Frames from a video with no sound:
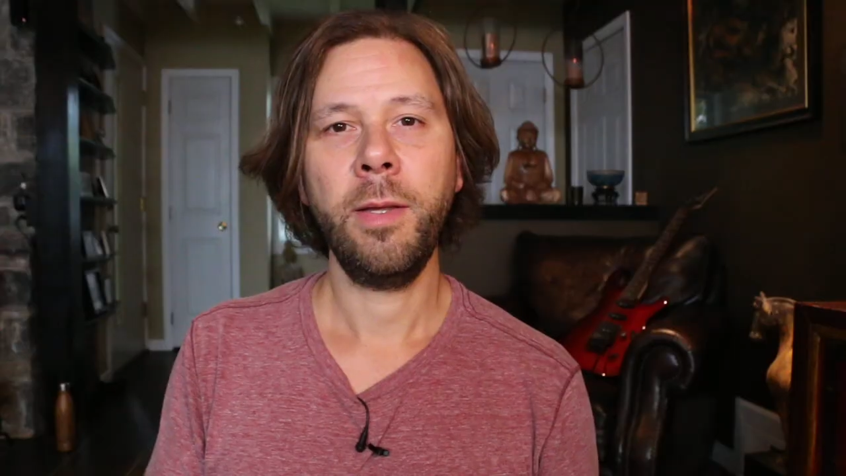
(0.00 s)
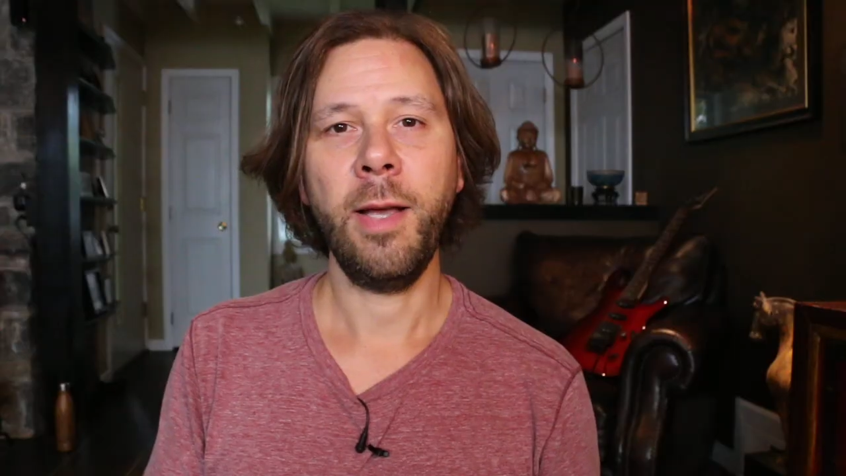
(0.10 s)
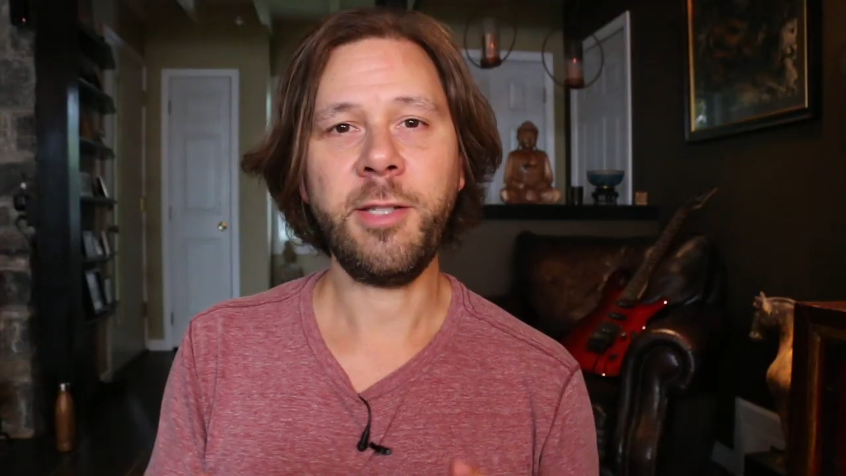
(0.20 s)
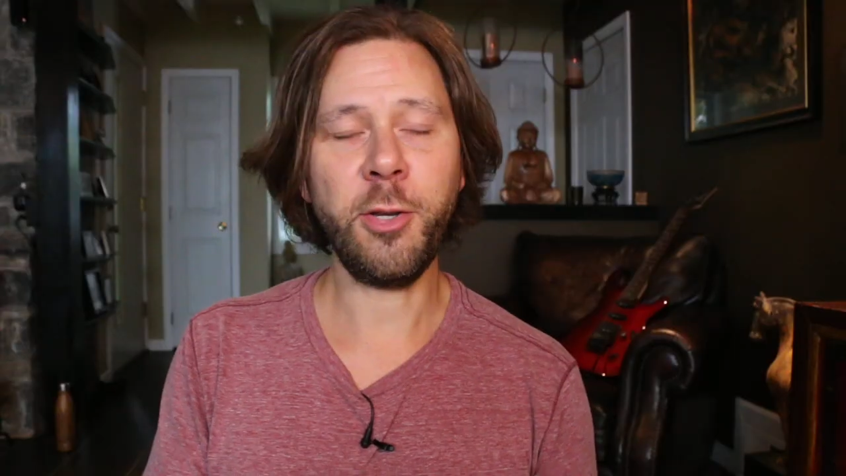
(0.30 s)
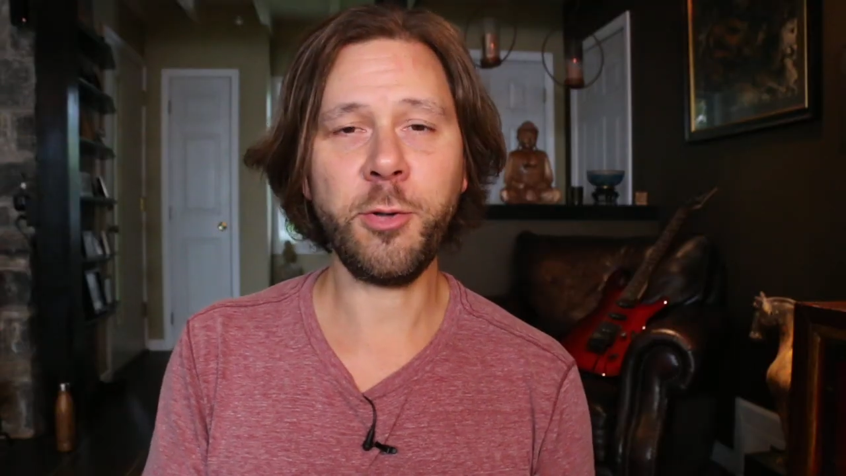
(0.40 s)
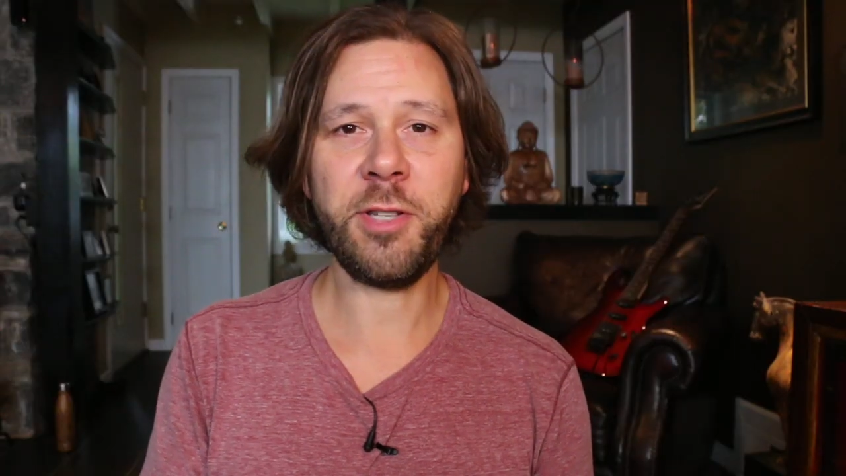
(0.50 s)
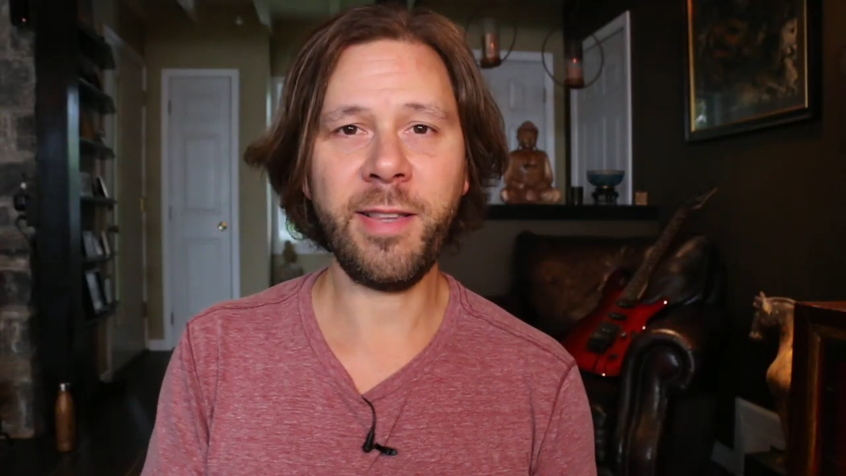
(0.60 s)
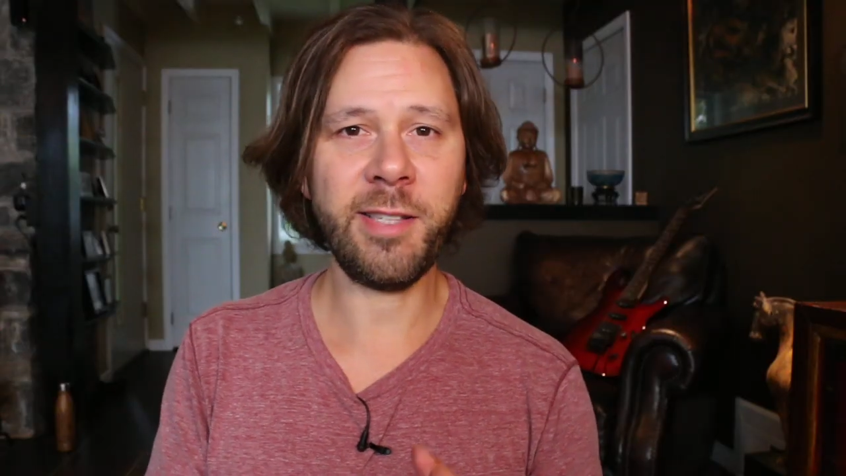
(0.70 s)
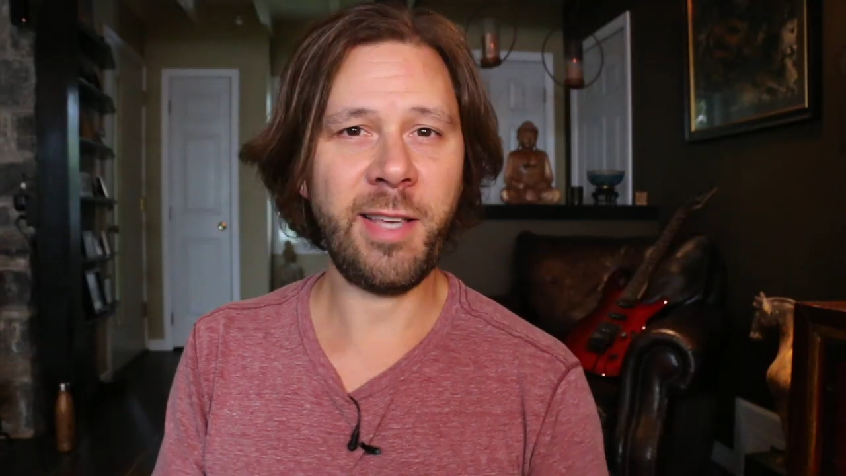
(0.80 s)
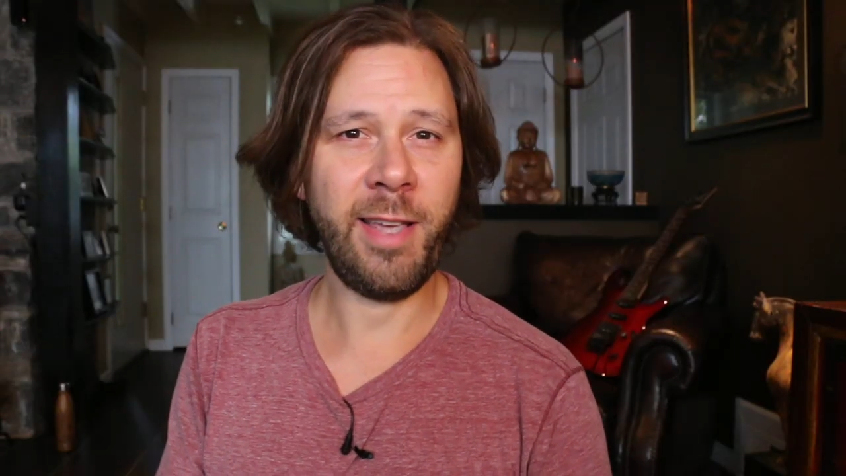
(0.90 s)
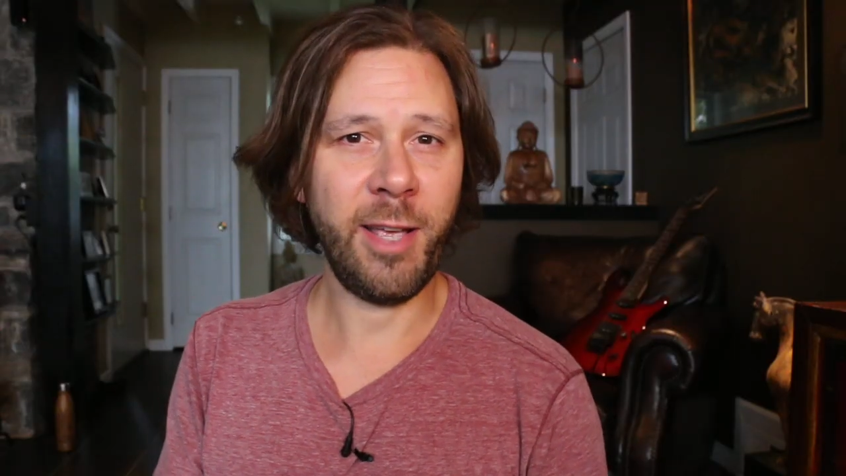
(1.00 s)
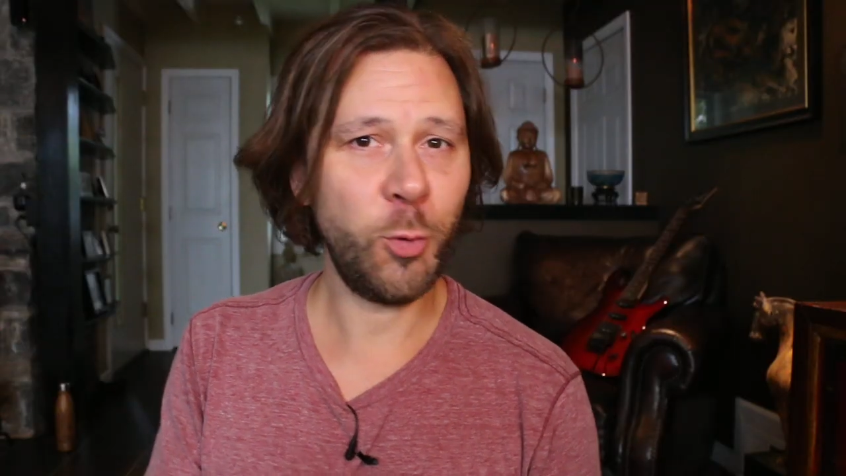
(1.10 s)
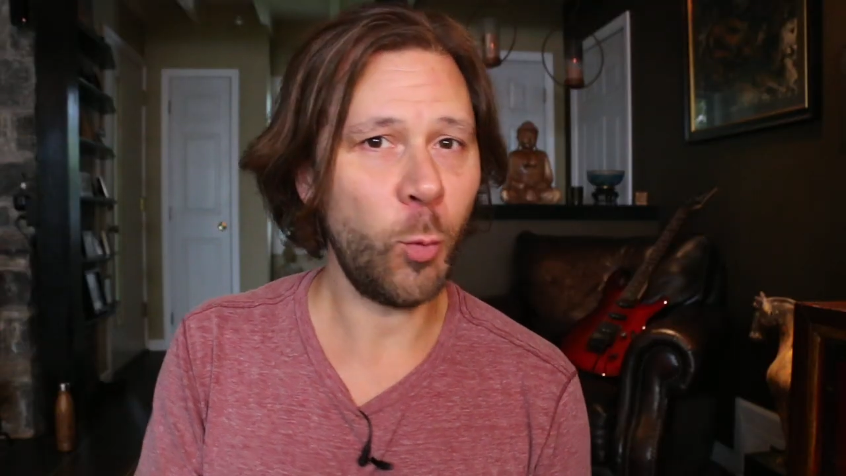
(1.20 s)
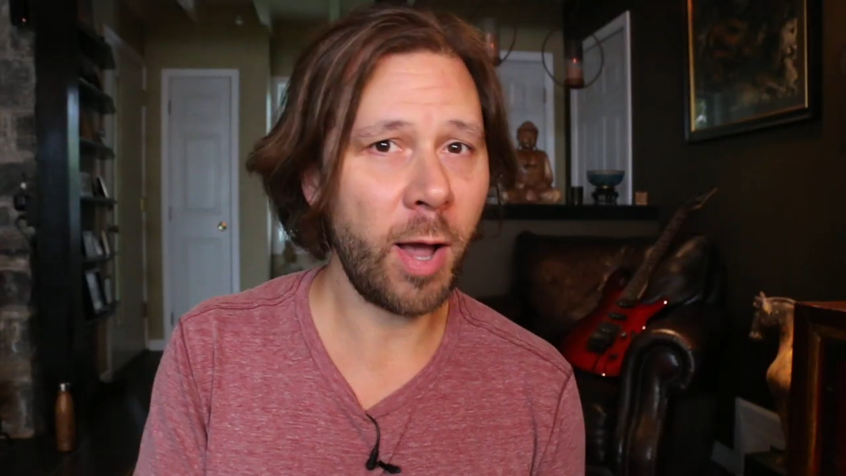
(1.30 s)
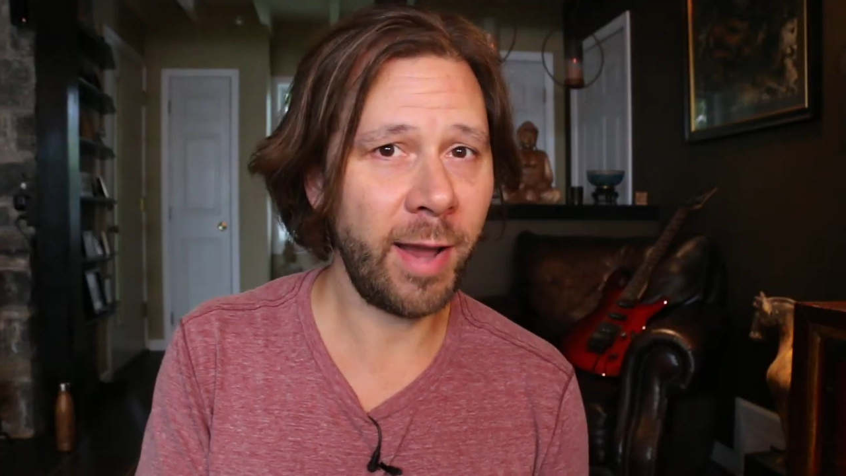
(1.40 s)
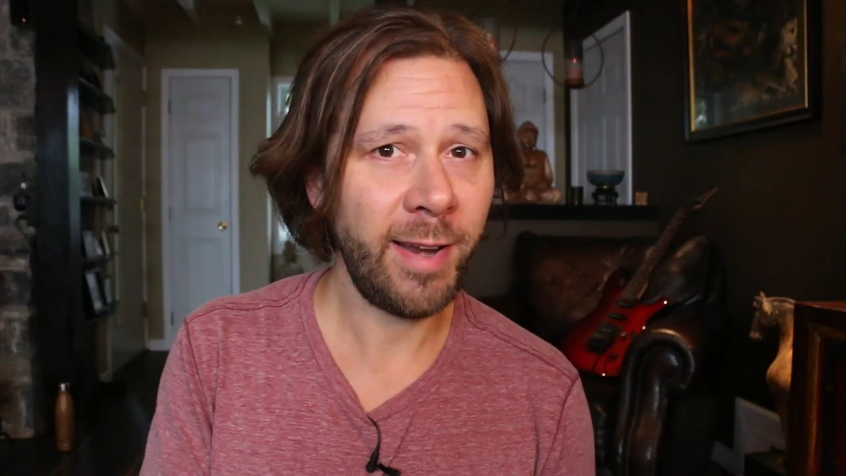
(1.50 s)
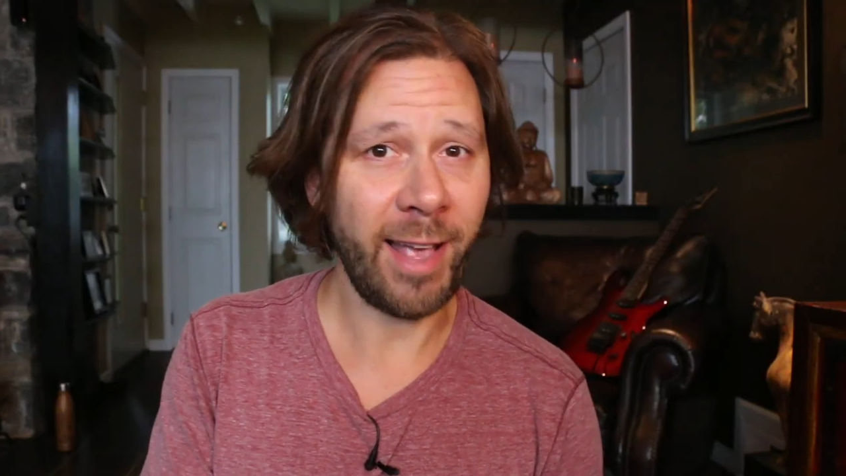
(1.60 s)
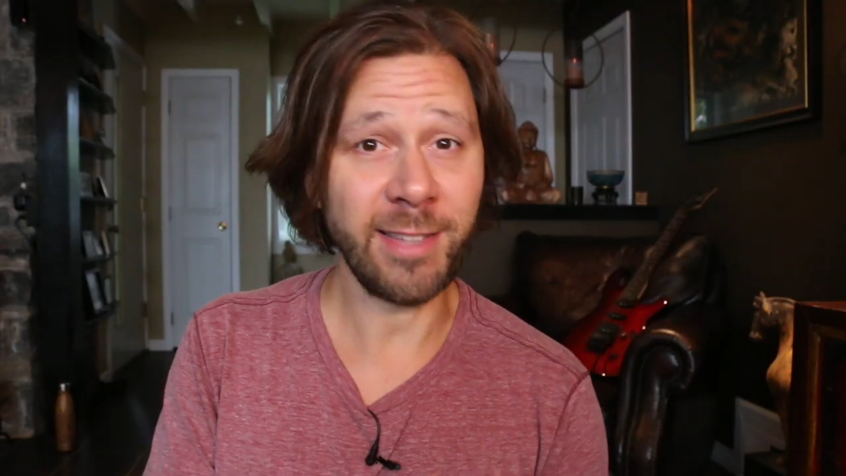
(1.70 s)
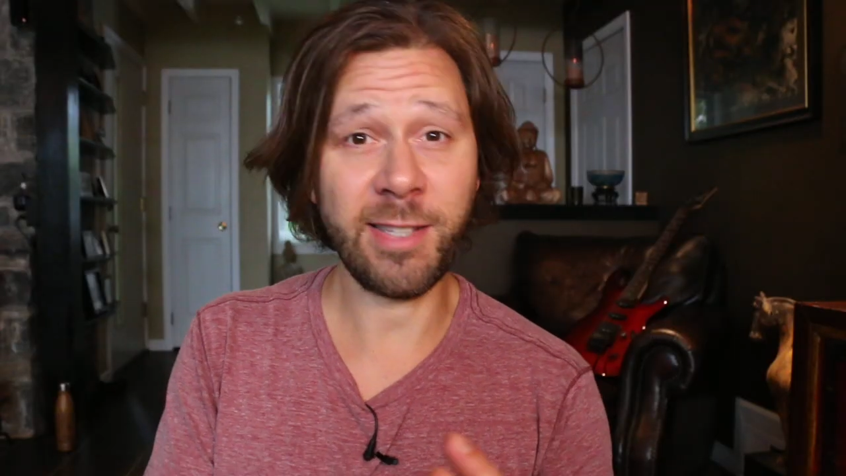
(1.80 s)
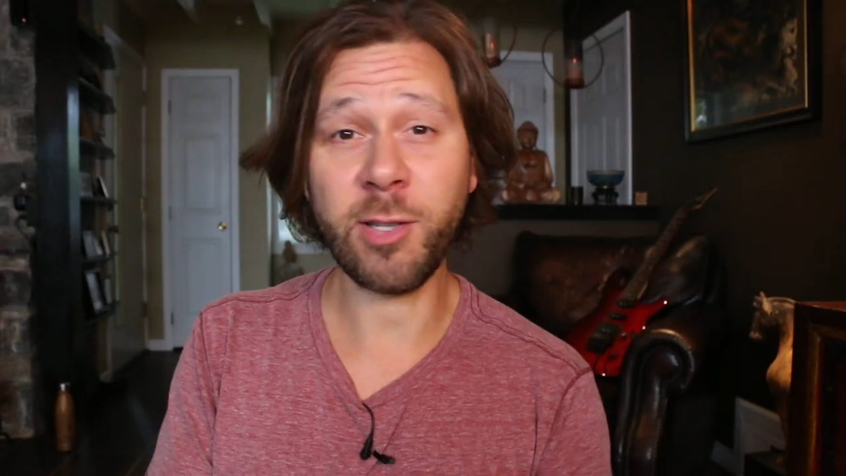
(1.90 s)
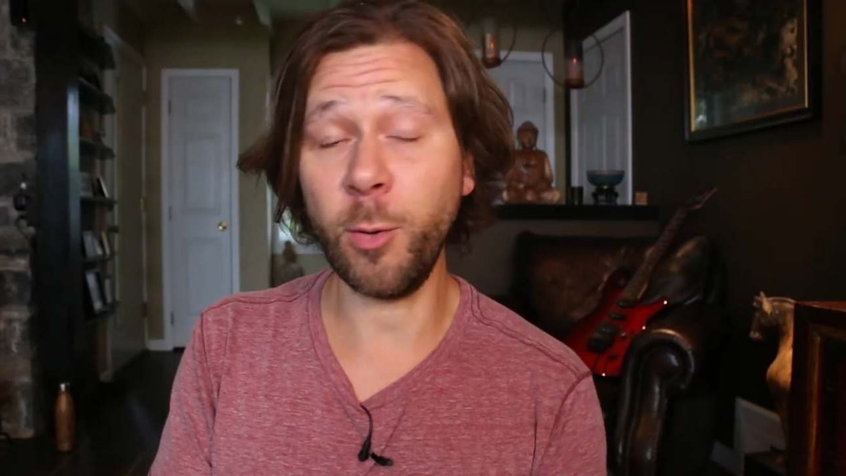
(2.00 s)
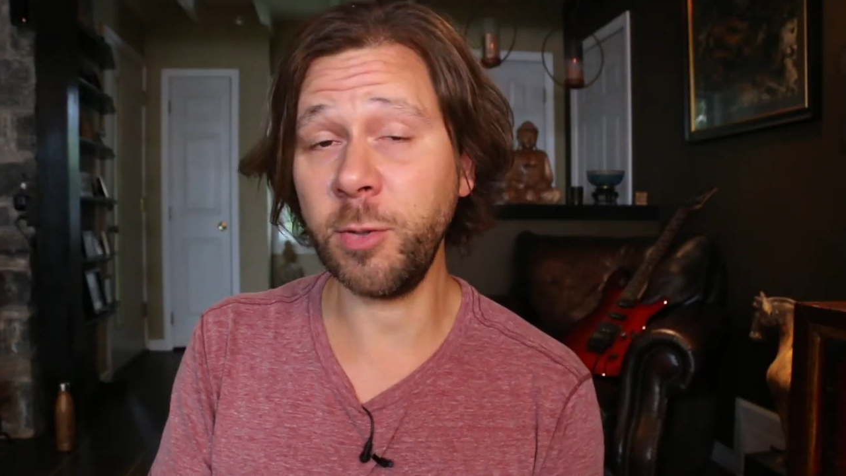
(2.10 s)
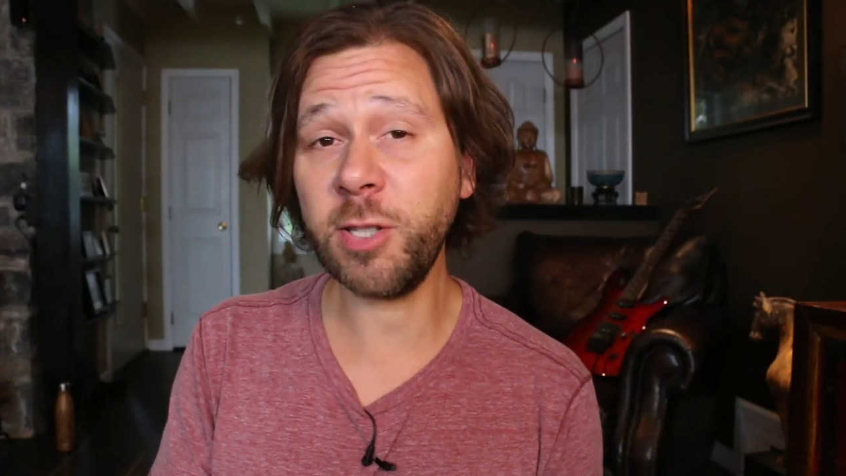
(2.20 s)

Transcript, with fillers: It's interesting to see each wine has its own